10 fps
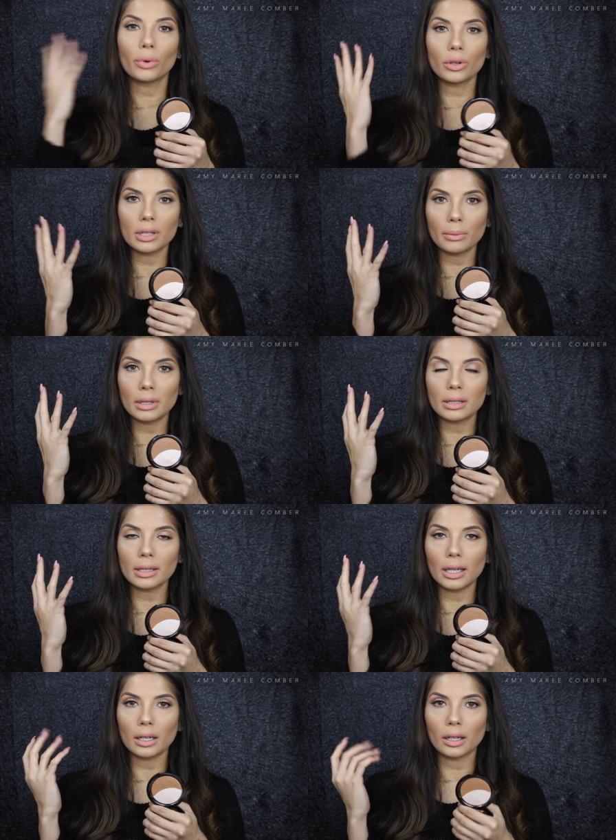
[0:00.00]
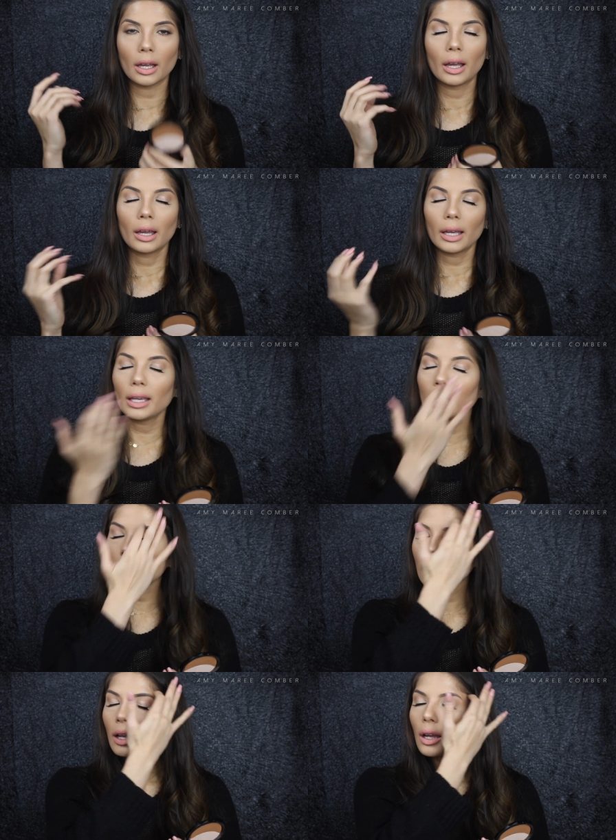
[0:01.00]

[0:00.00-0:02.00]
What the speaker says: bronze up the skin. It